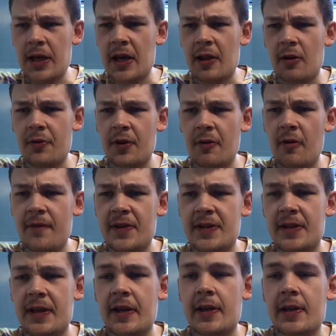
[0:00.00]
yeah, they
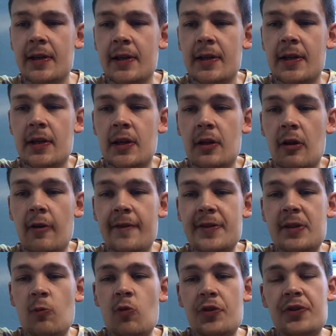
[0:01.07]
obviously
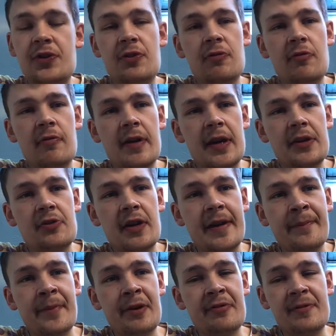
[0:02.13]
want to
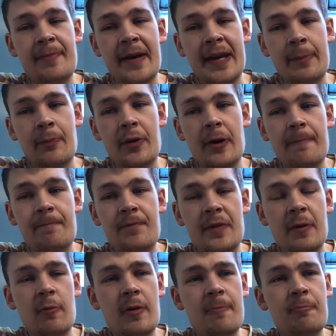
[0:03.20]
try and bounce back, but
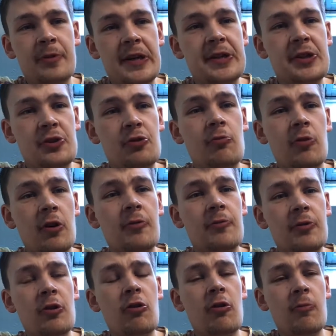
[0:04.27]
the one place you do
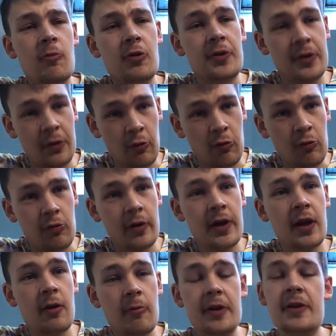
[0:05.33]
not want to
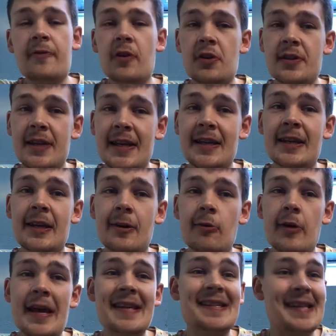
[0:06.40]
go when you've lost
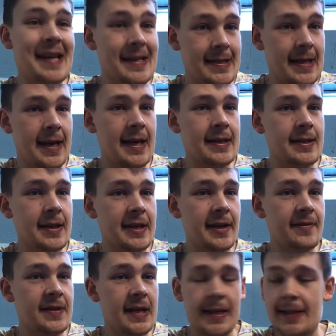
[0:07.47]
9-0 is the Etihad,
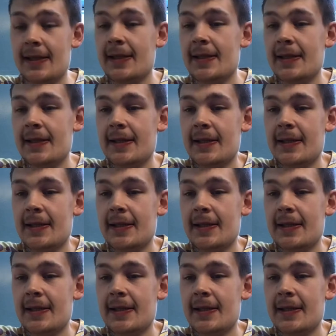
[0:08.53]
like I said.